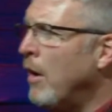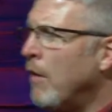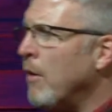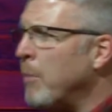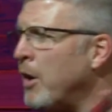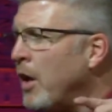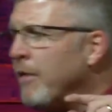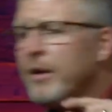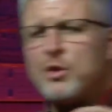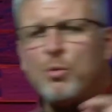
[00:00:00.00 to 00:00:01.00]
That many
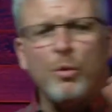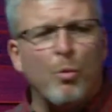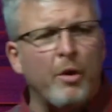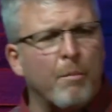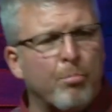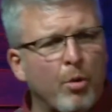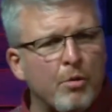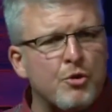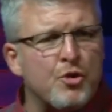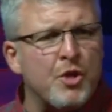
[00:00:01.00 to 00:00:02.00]
of us, when we
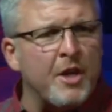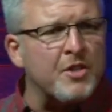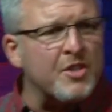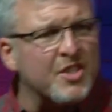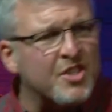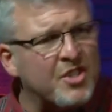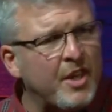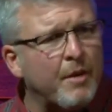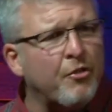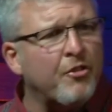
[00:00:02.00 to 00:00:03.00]
approach Jesus,
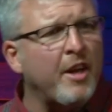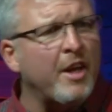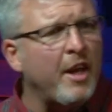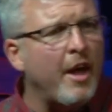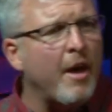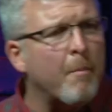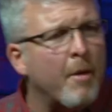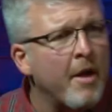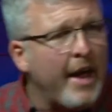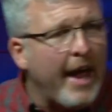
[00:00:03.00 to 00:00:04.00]
instead of seeing
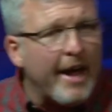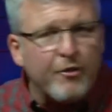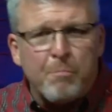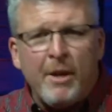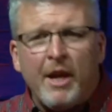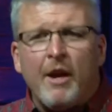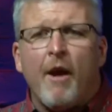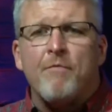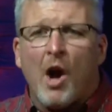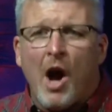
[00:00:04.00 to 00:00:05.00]
him as being
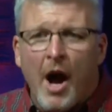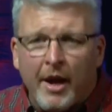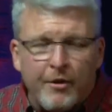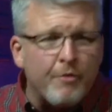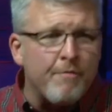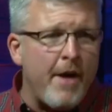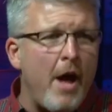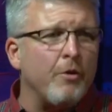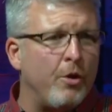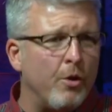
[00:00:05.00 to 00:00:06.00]
of the highest
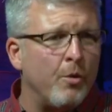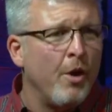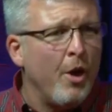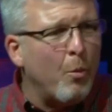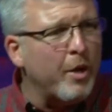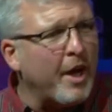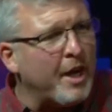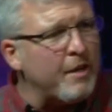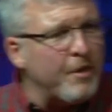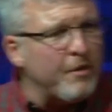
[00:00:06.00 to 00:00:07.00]
value, we
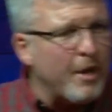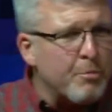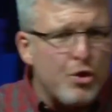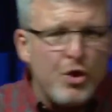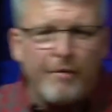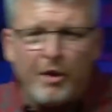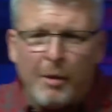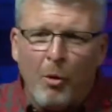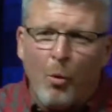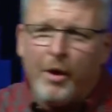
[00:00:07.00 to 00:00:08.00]
kind of end up shoving
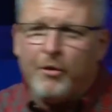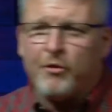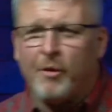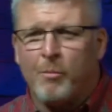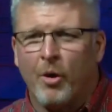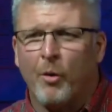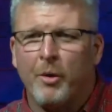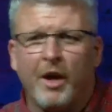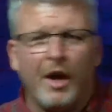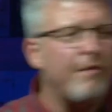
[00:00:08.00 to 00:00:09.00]
him away somewhere. We kind